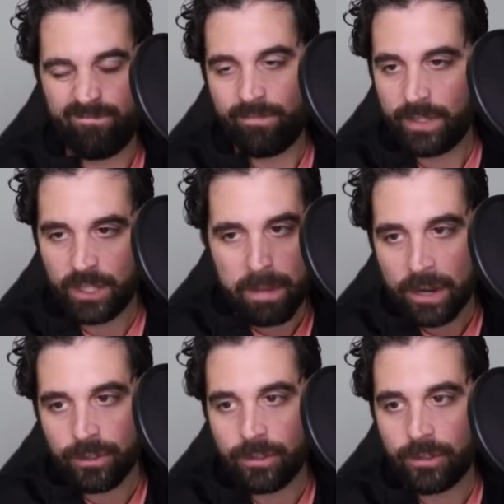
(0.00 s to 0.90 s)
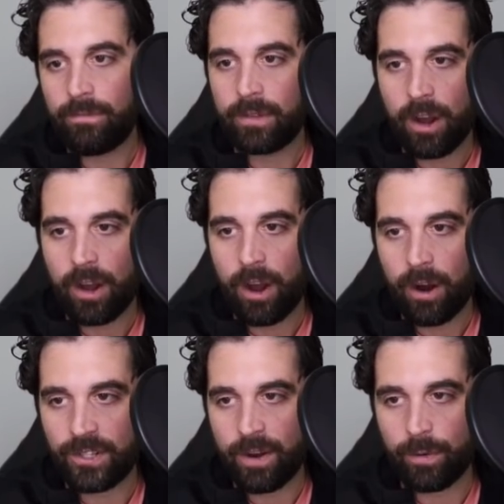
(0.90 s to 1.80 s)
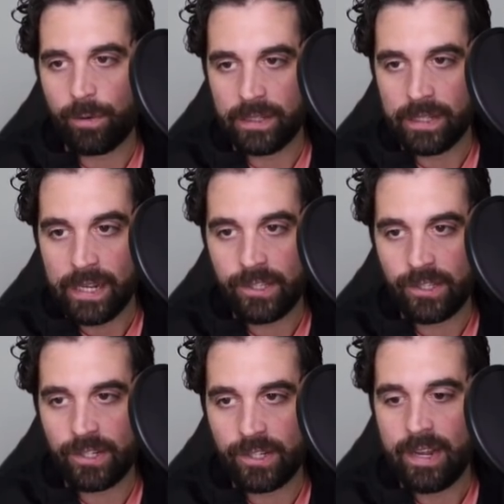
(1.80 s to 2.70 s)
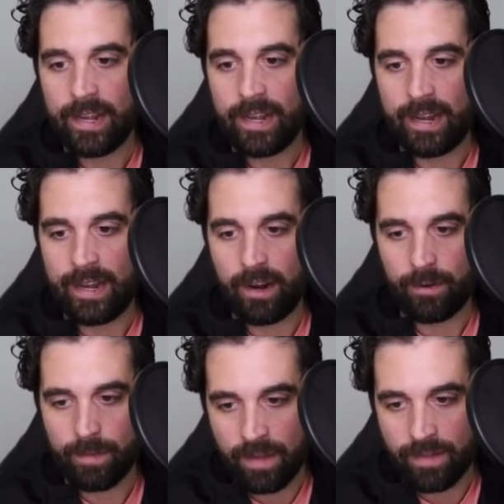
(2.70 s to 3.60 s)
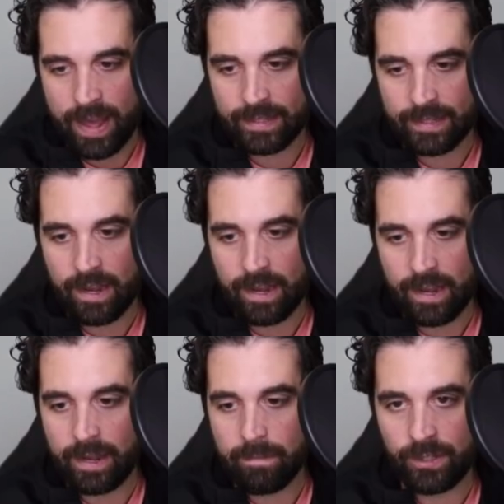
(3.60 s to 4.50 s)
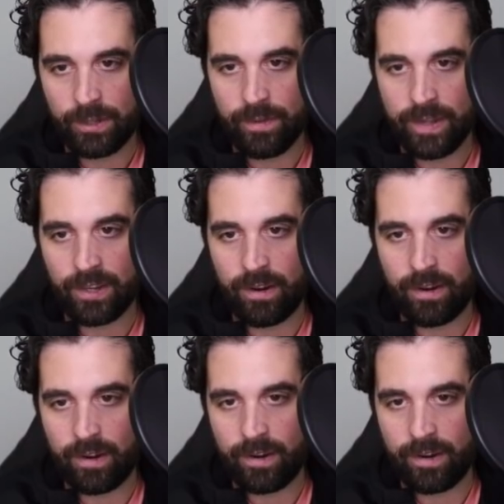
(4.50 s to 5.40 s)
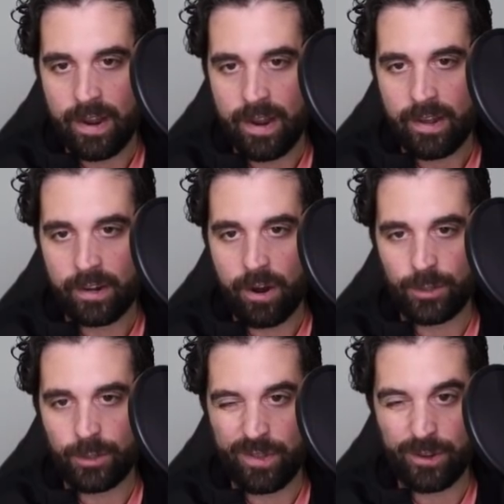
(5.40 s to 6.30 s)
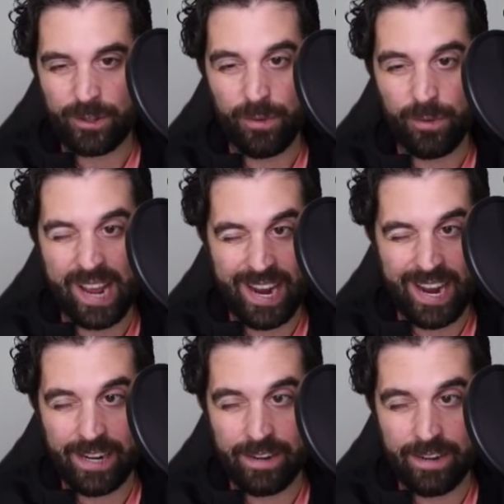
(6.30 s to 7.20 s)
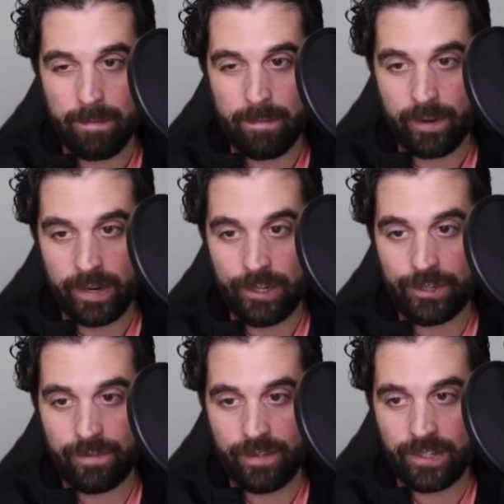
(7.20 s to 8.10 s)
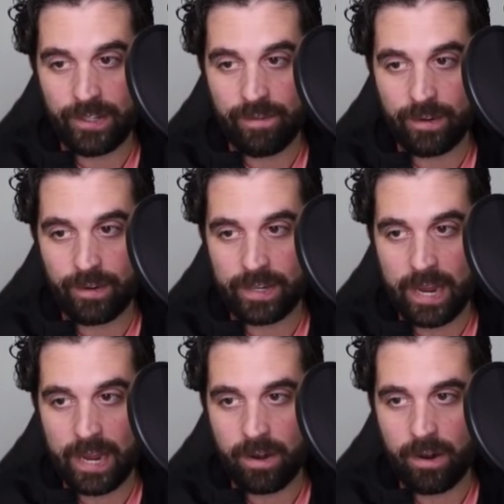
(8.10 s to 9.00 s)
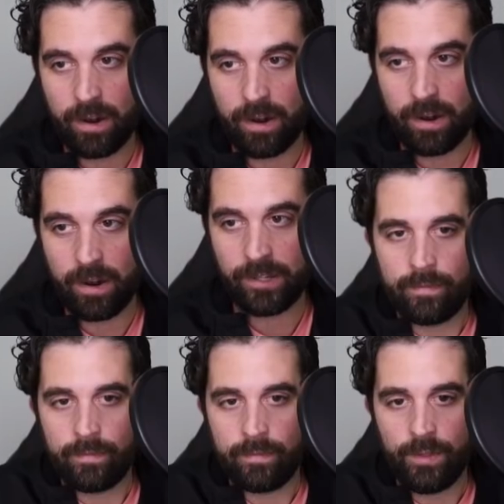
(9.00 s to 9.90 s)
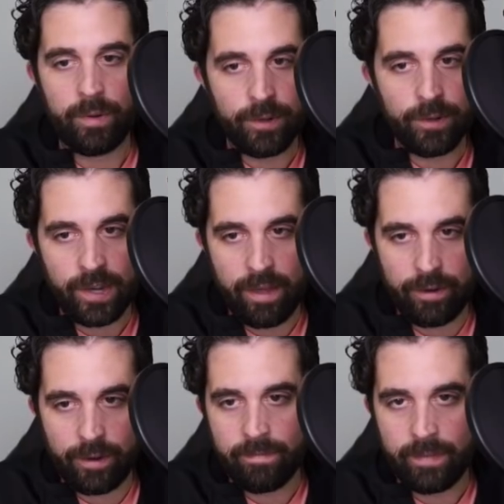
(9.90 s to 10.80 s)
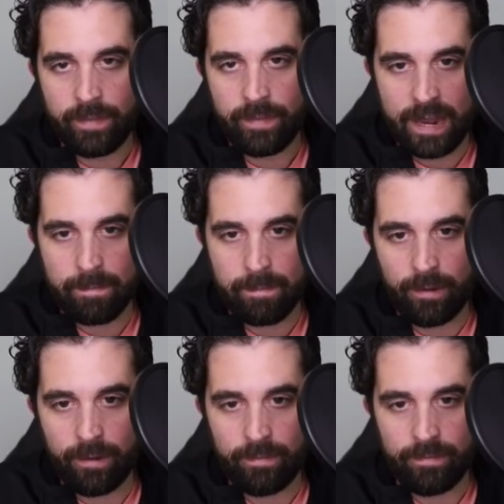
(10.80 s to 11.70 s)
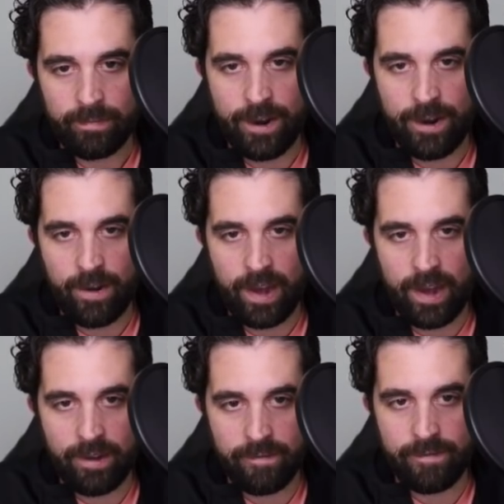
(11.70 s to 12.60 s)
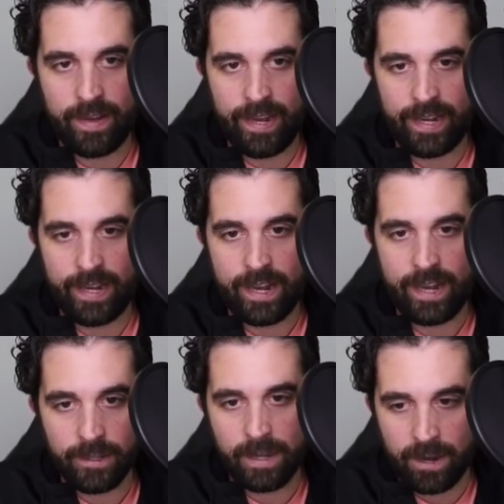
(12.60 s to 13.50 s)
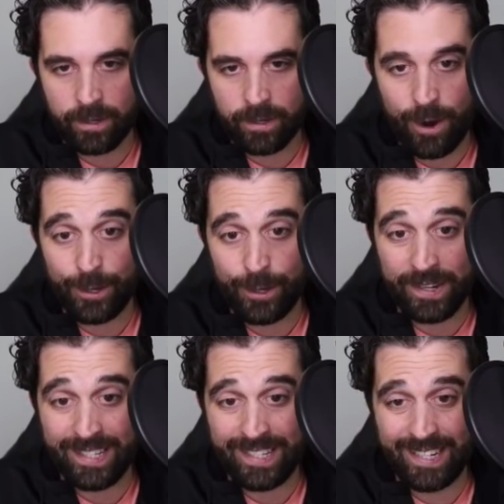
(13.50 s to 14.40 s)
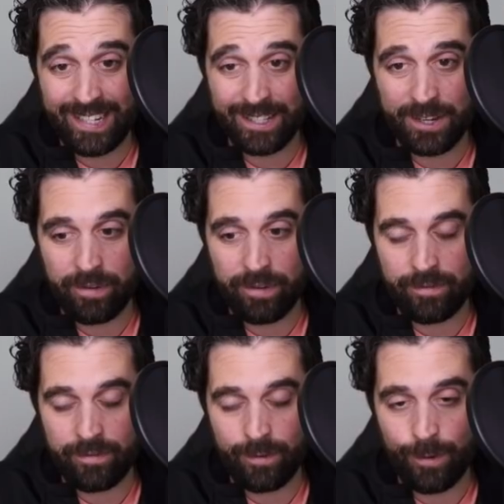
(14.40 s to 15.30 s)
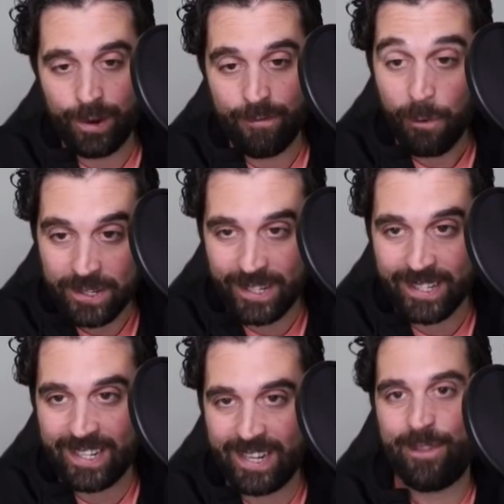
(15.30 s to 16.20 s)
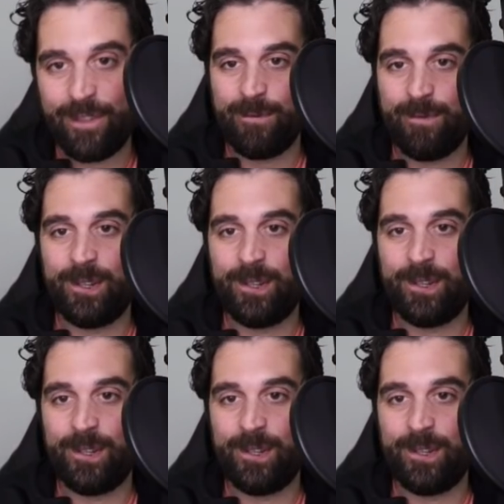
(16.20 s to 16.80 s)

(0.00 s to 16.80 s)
special cards that were released around that time. So these are cards where there's only 8 of them for each of these different types of cards. So here's another example, you know, of a concept art card. You can see it's going for 46 Ether, which is a